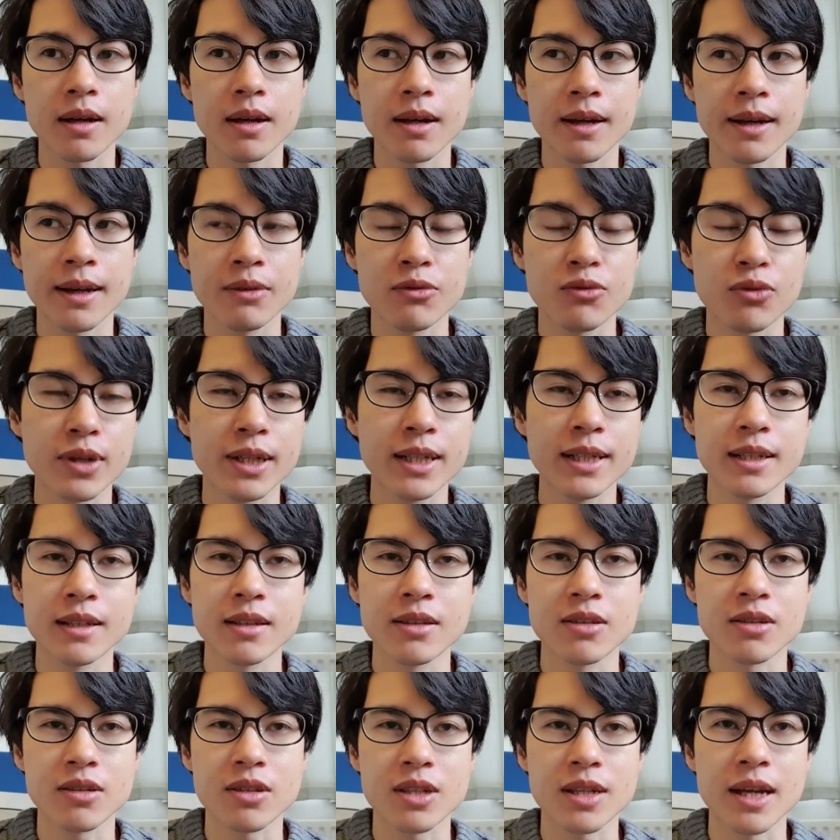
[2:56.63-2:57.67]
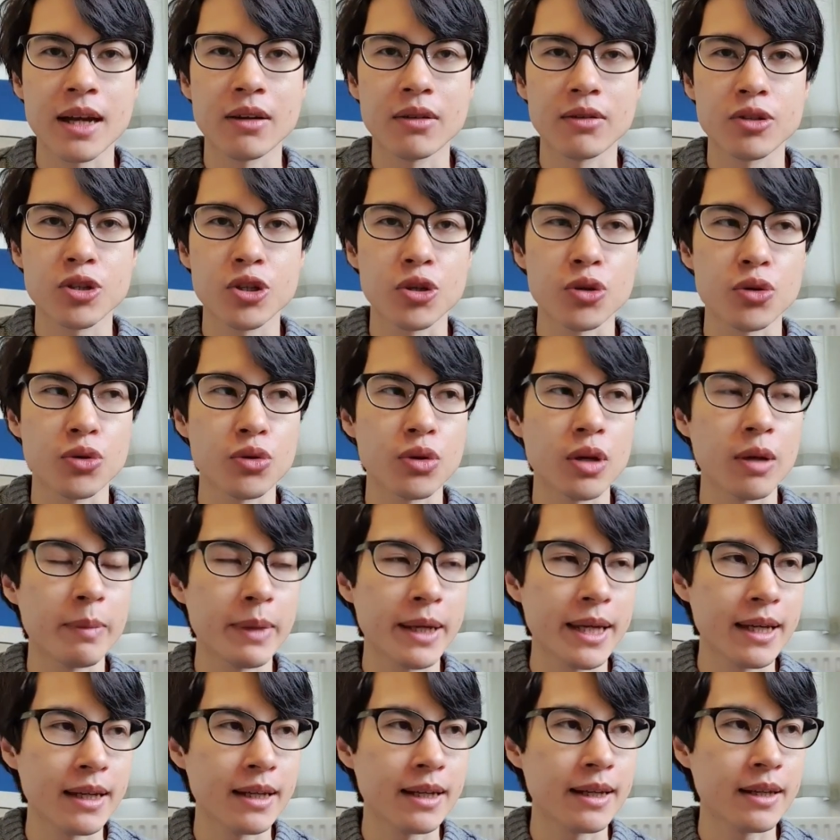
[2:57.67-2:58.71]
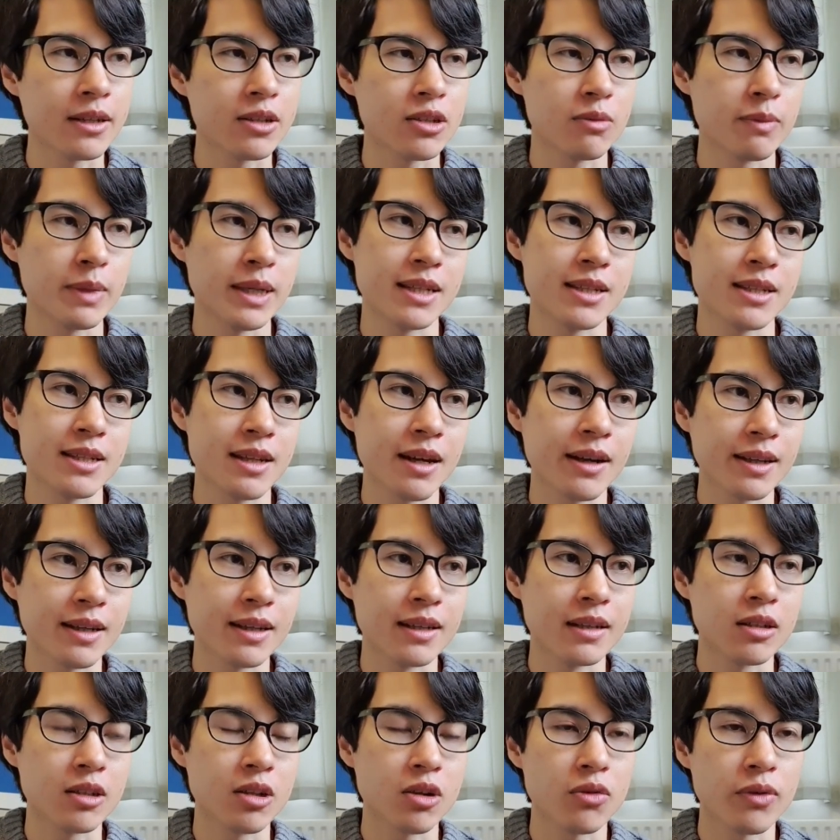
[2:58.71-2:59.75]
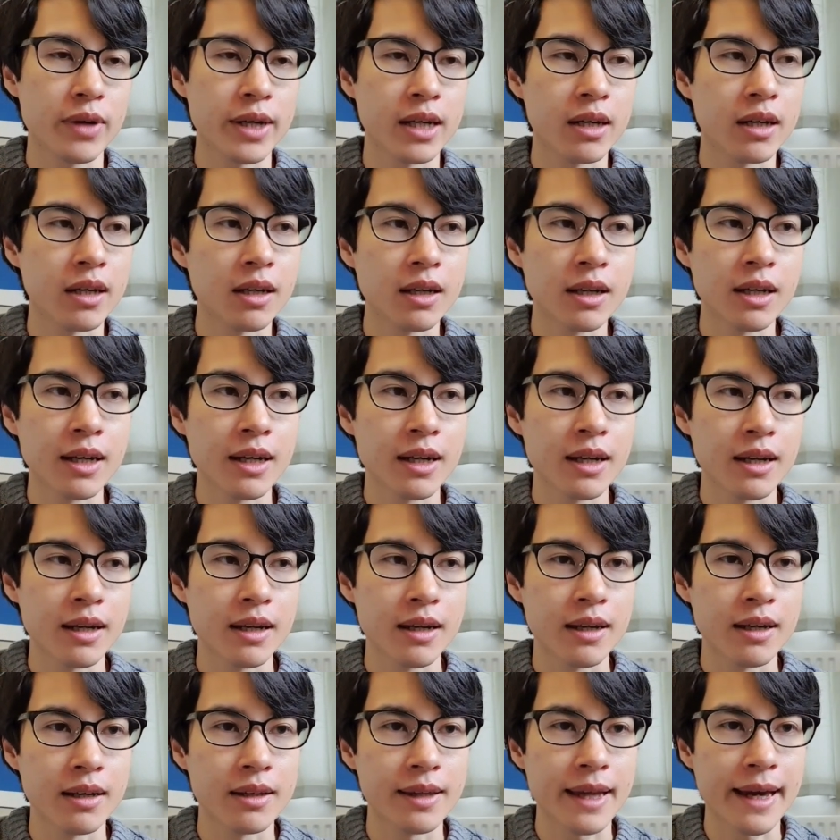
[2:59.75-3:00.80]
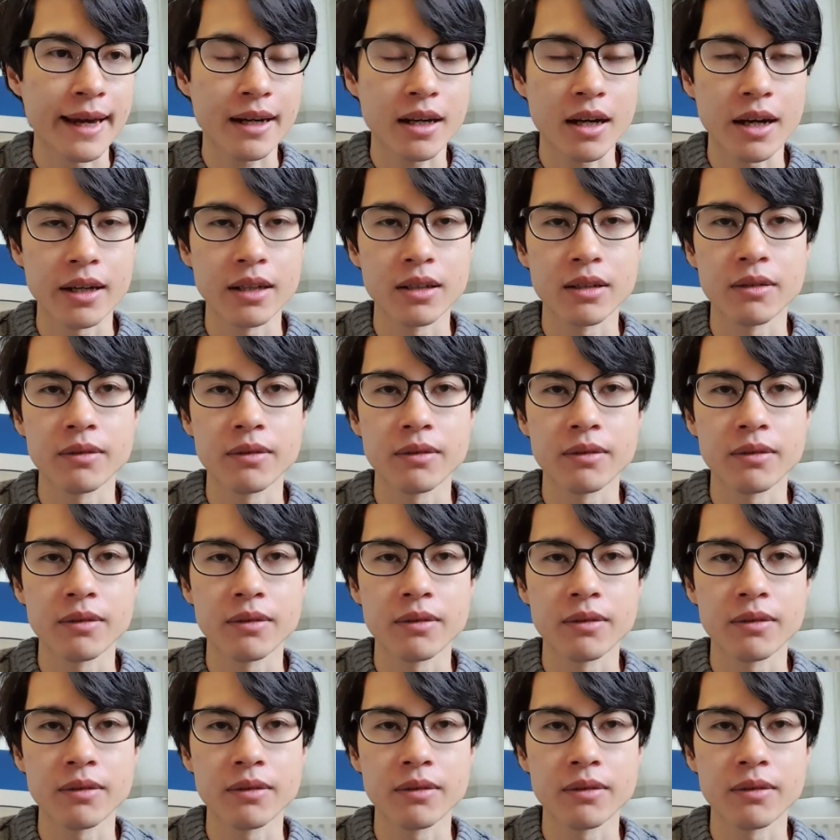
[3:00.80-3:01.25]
It really didn't sound too appealing to be stuck in Korea in that kind